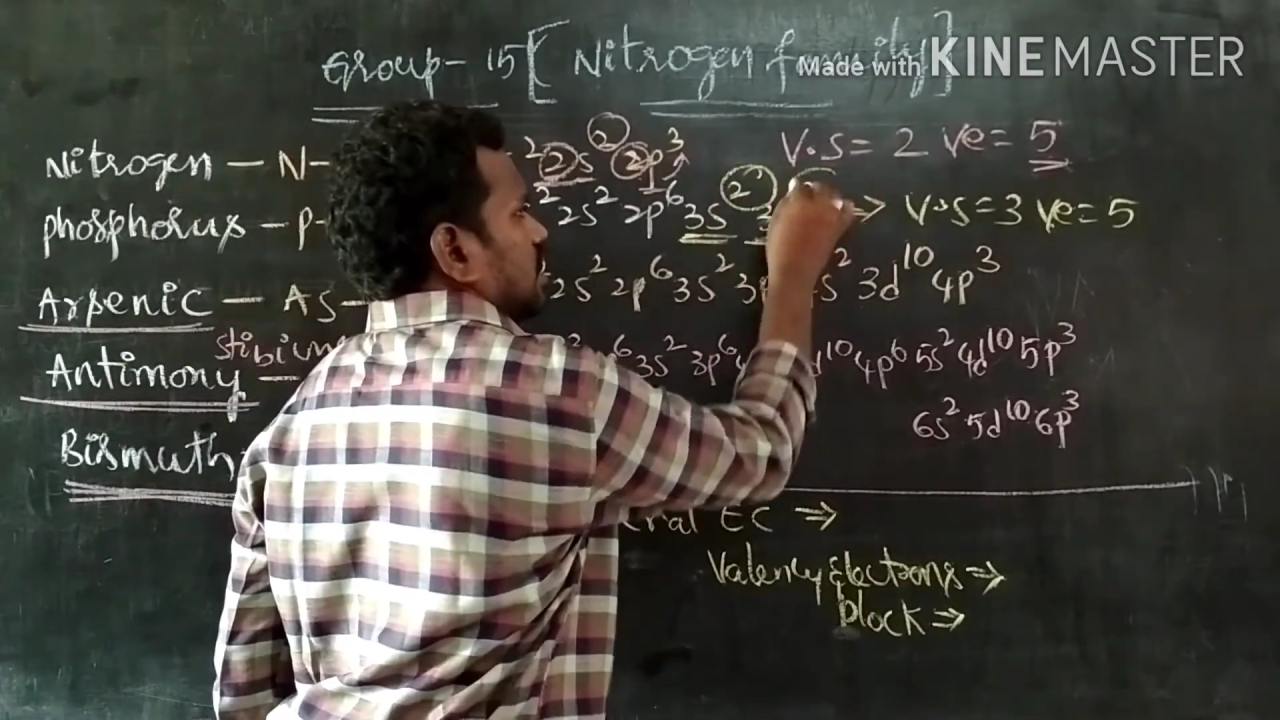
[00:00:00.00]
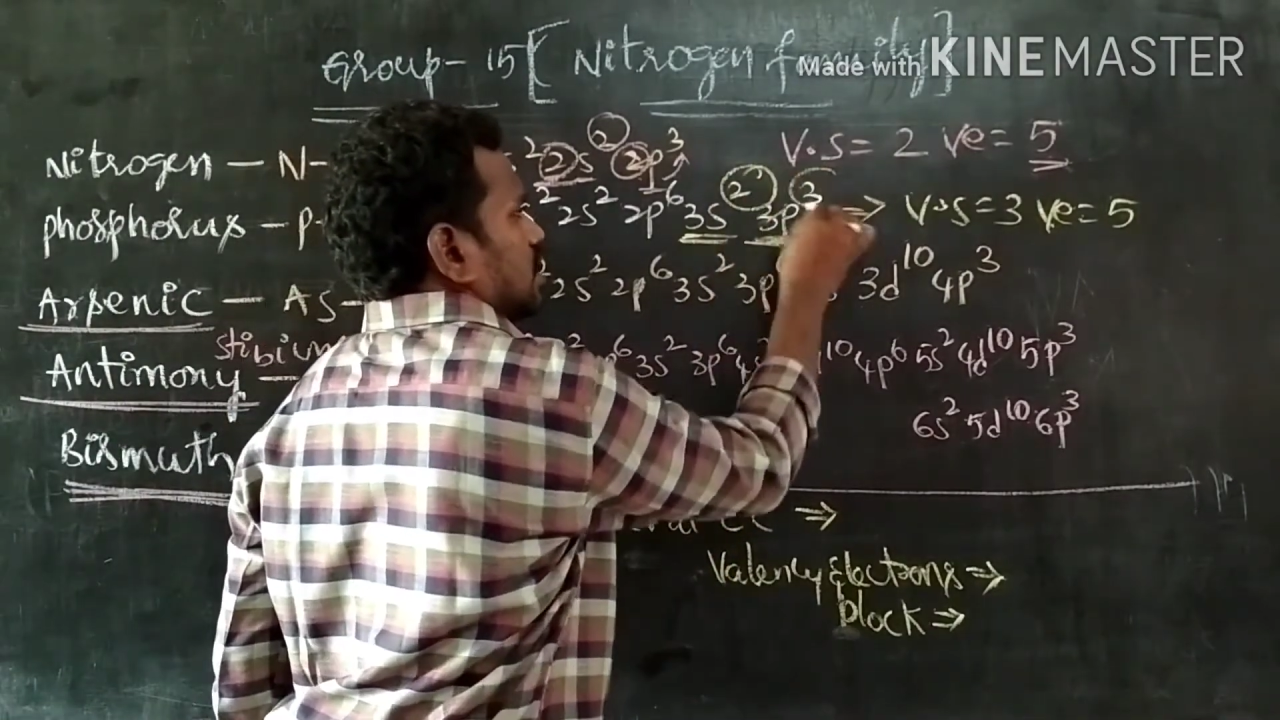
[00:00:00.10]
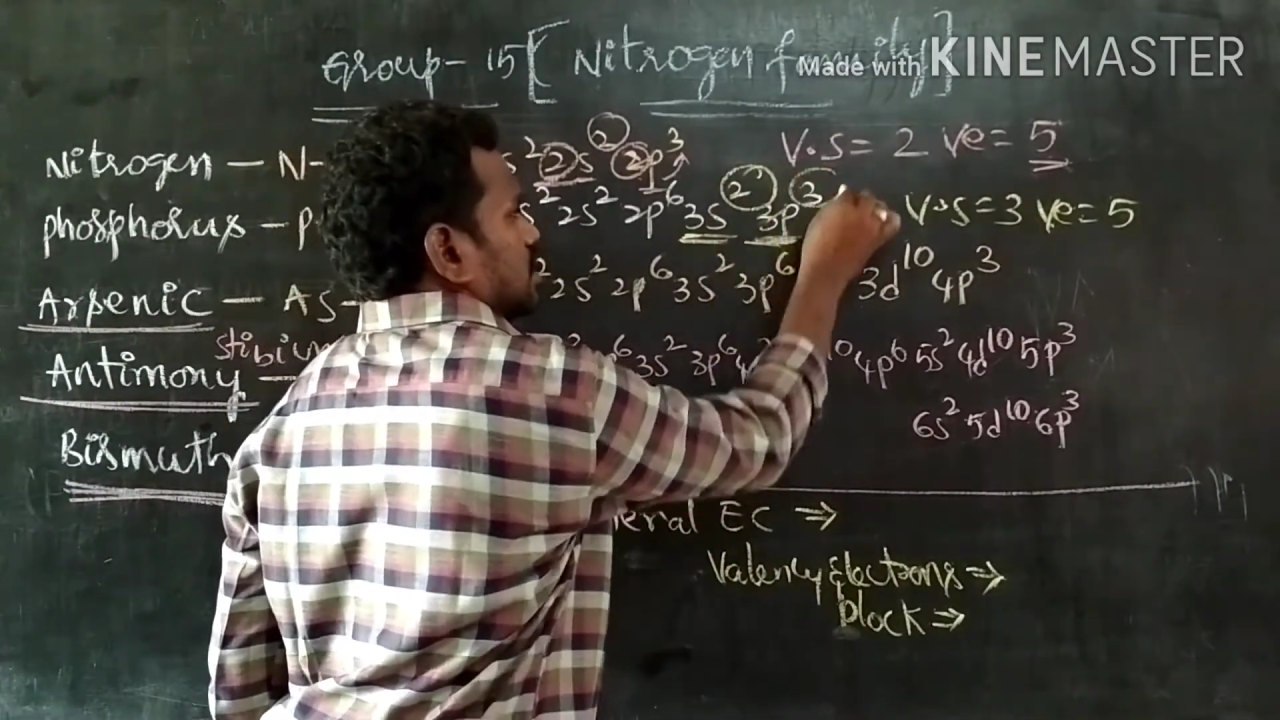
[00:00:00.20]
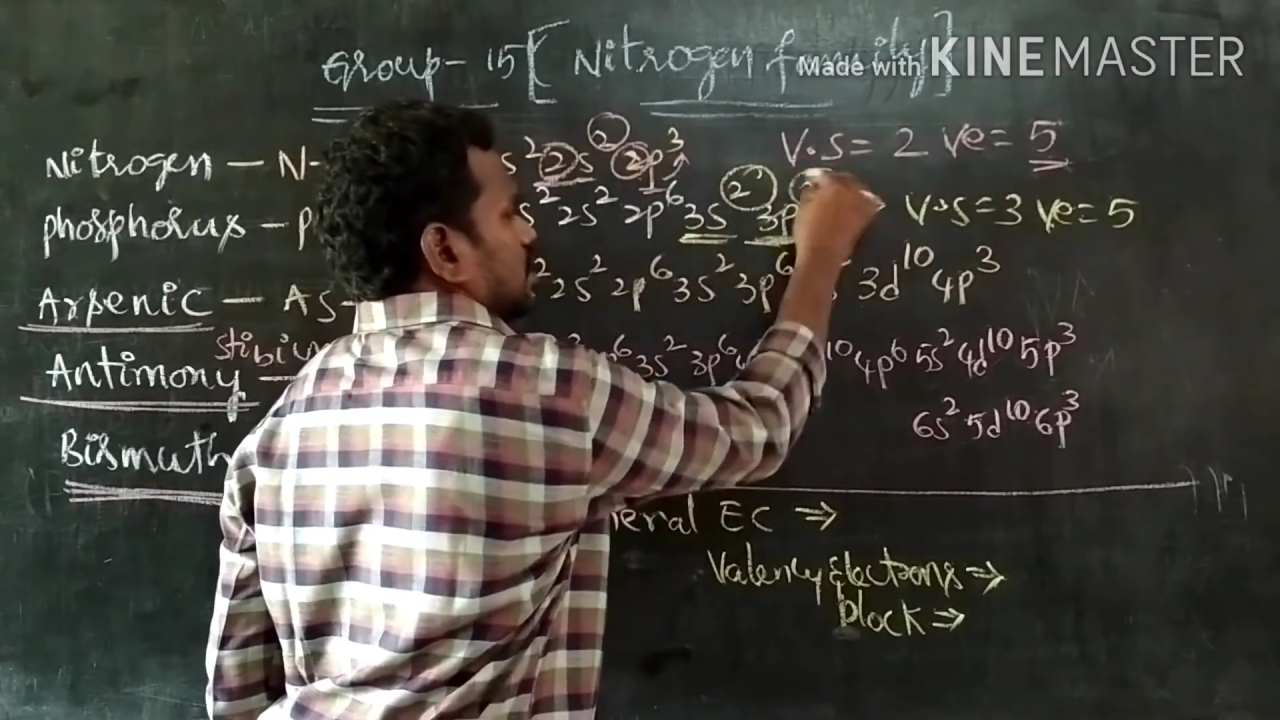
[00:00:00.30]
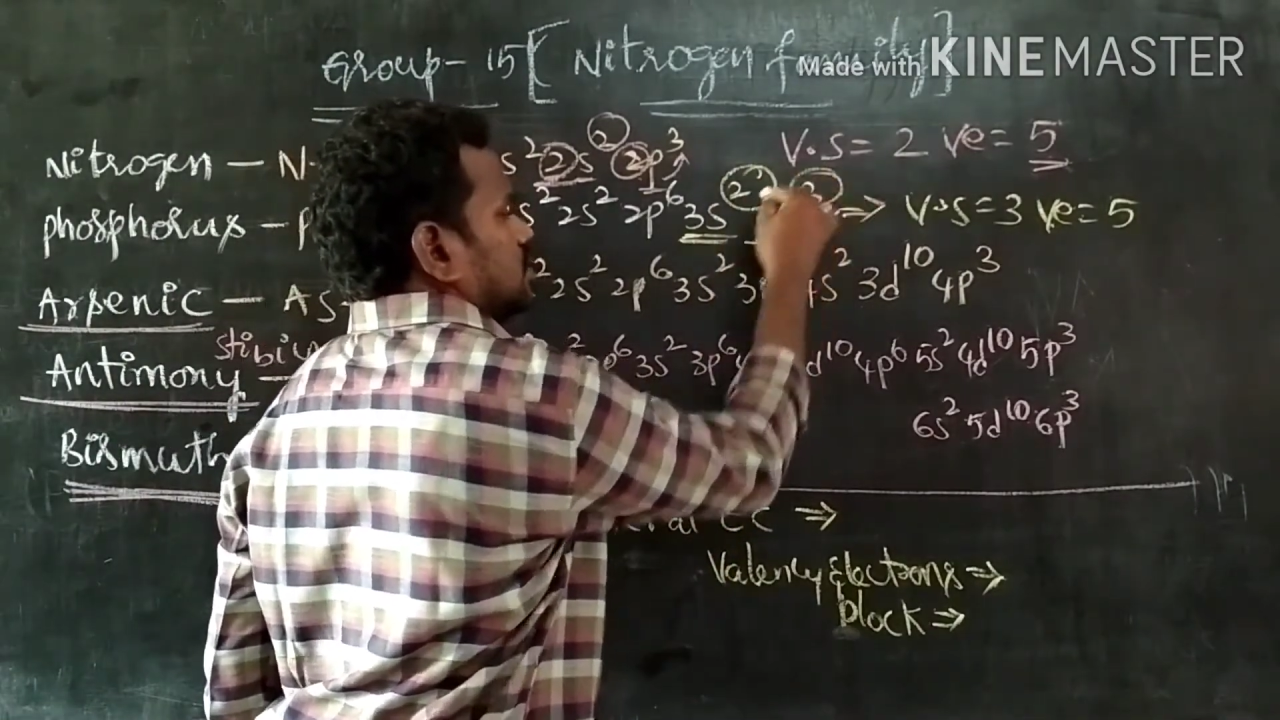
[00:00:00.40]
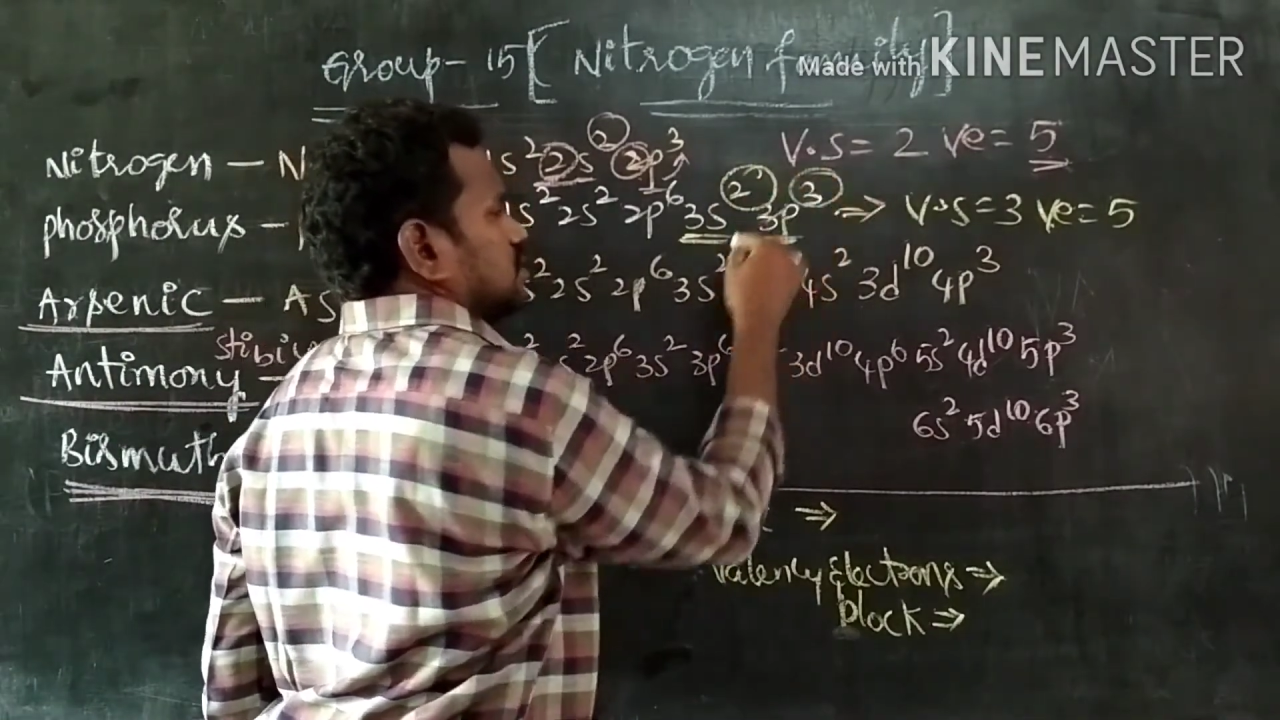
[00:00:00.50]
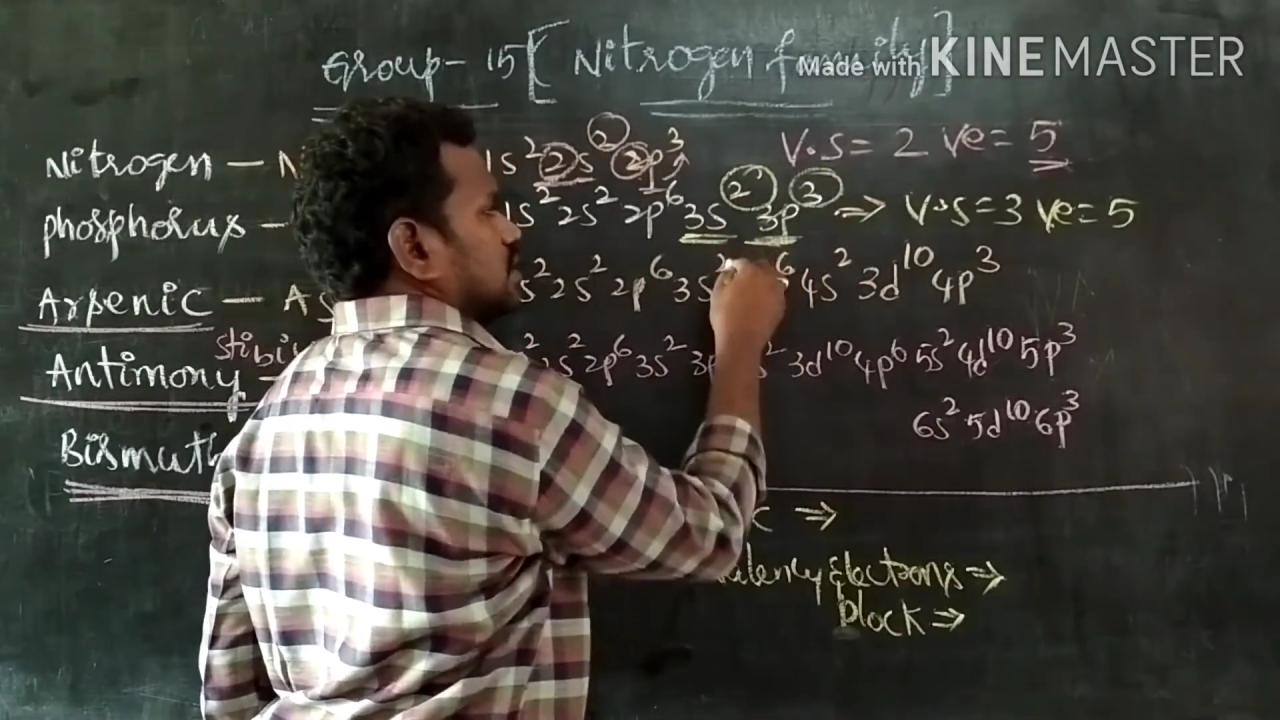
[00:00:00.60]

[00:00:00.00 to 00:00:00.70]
electrons